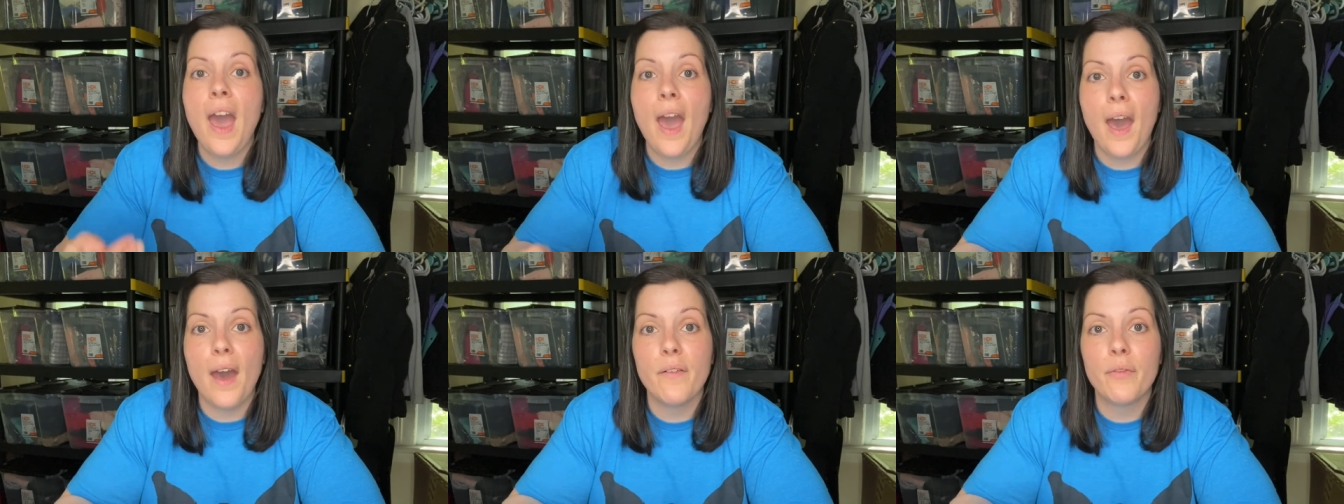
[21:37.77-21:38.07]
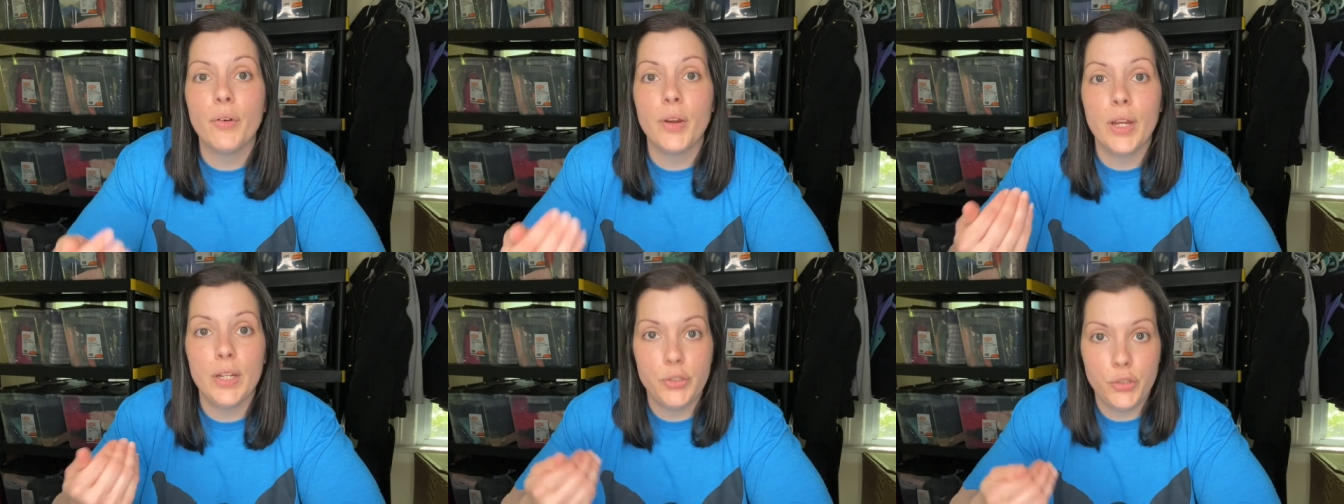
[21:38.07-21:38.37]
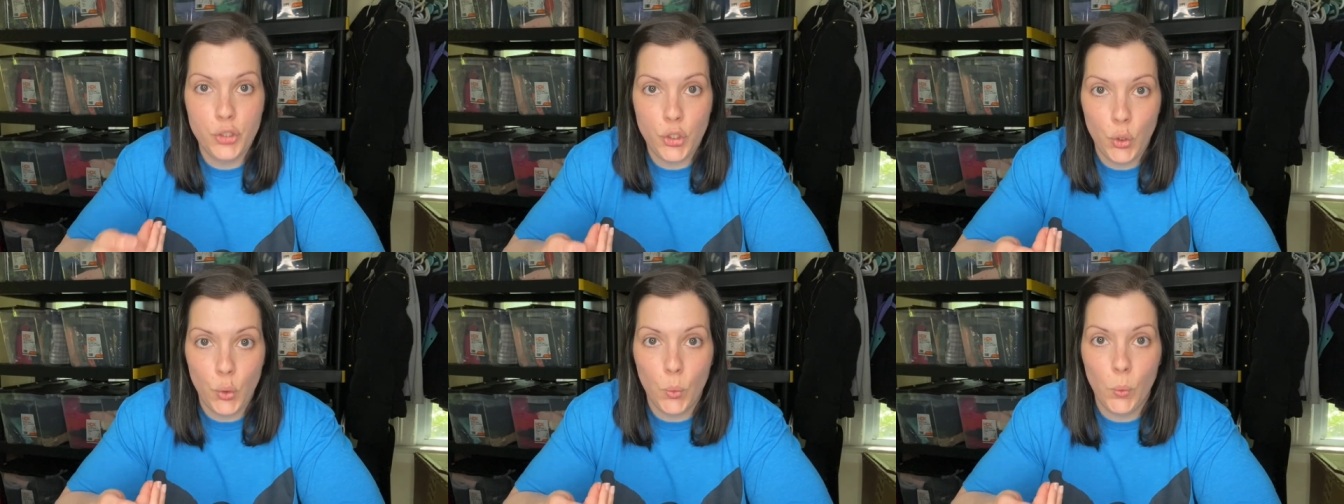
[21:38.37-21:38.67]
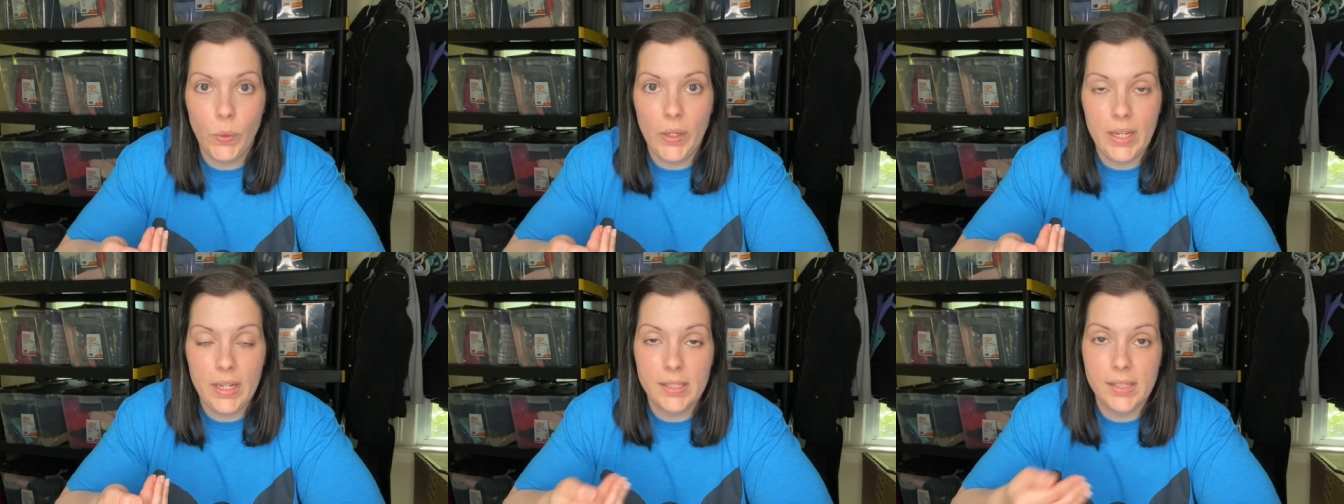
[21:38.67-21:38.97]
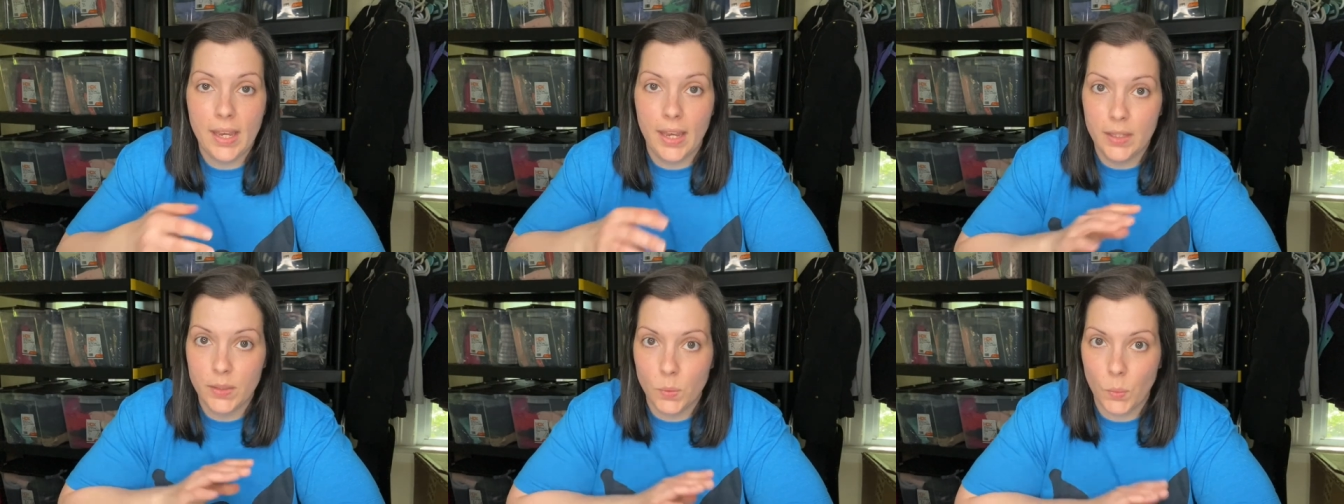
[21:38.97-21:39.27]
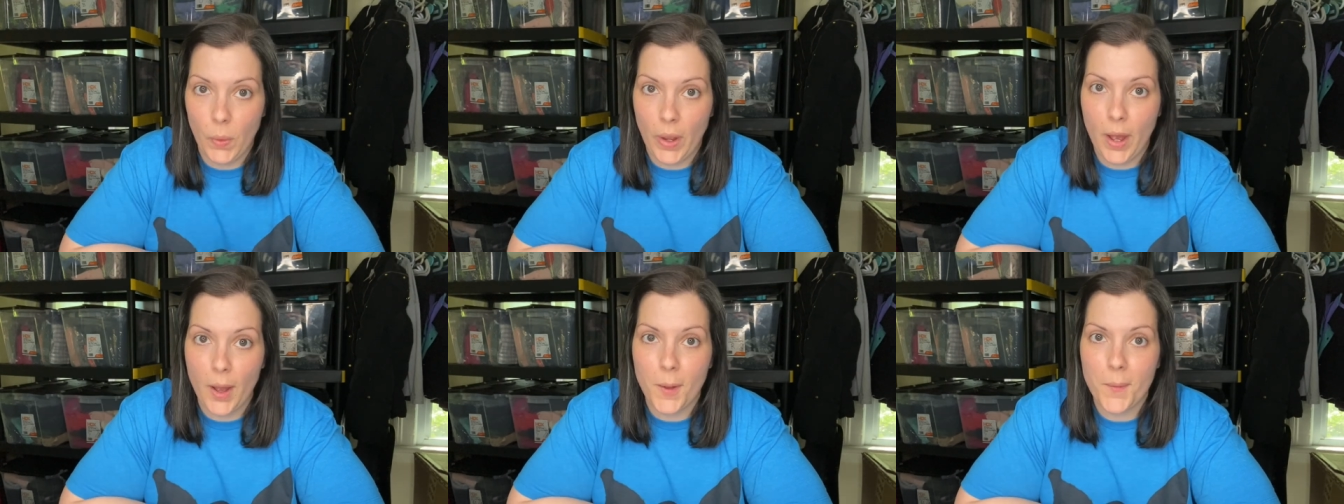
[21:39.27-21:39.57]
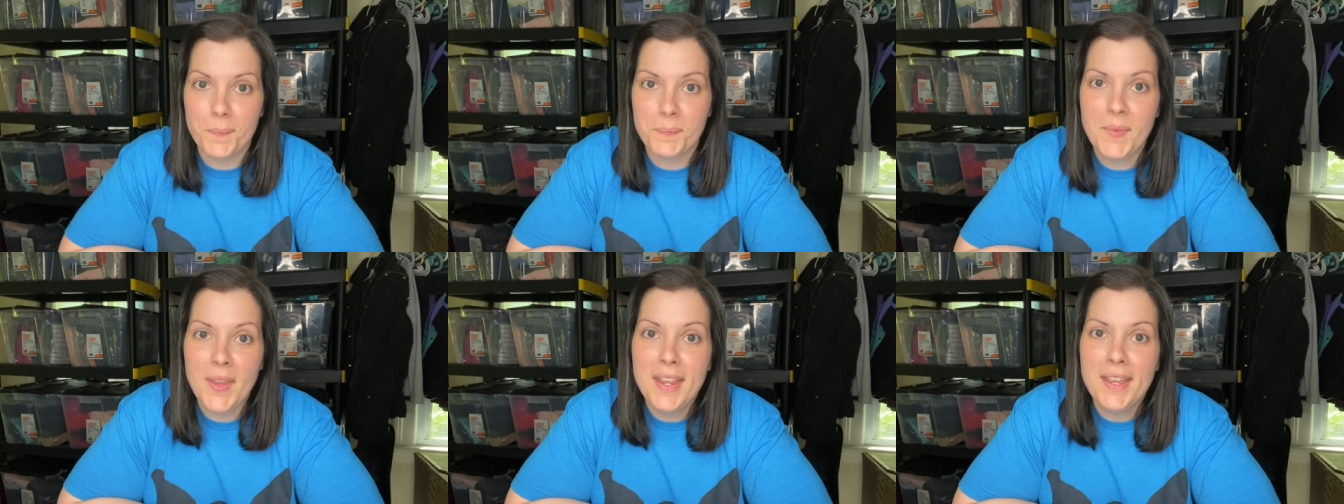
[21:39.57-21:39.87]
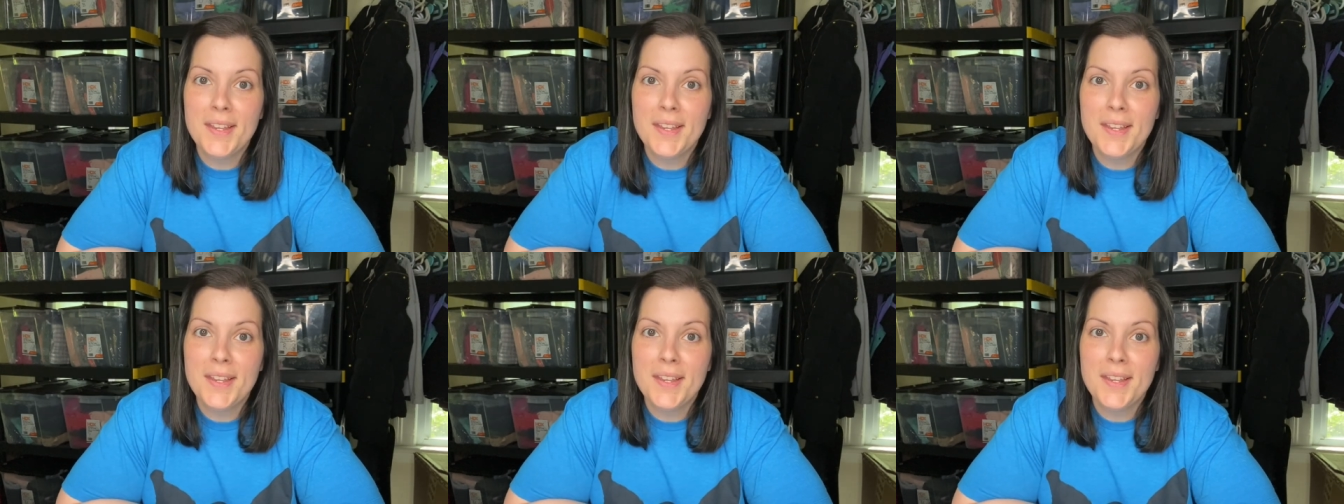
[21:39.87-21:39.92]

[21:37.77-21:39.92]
every two weeks as well.